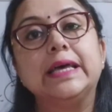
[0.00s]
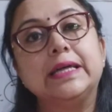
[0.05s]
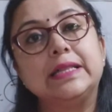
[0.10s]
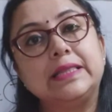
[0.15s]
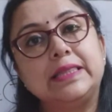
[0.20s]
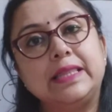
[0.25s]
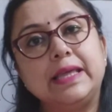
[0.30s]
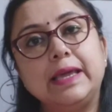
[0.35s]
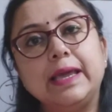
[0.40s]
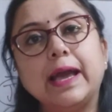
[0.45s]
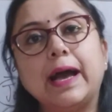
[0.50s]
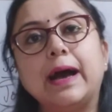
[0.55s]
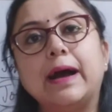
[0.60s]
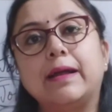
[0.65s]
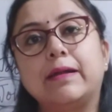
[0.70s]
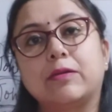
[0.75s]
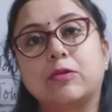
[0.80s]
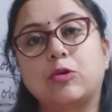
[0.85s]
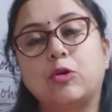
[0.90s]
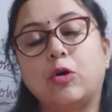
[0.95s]
they
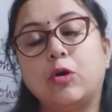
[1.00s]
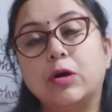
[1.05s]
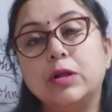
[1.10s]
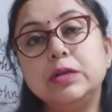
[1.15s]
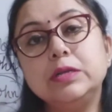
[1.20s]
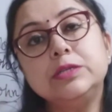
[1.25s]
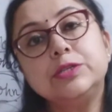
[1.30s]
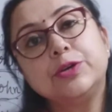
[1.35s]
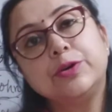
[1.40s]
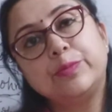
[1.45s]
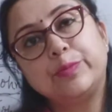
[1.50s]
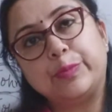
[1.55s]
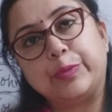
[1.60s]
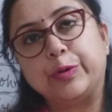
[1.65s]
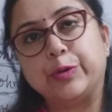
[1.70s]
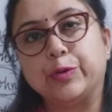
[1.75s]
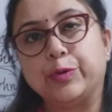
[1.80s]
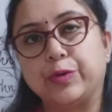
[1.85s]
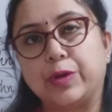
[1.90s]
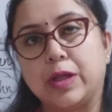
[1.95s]
are called
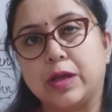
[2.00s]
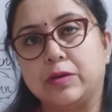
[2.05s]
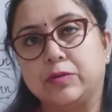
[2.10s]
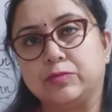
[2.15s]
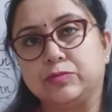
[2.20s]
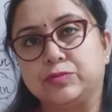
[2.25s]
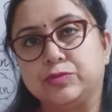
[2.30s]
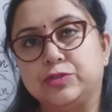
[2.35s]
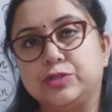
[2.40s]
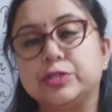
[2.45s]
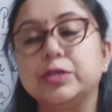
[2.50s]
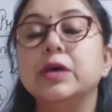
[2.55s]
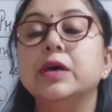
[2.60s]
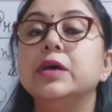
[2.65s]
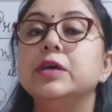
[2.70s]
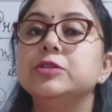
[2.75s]
pronouns.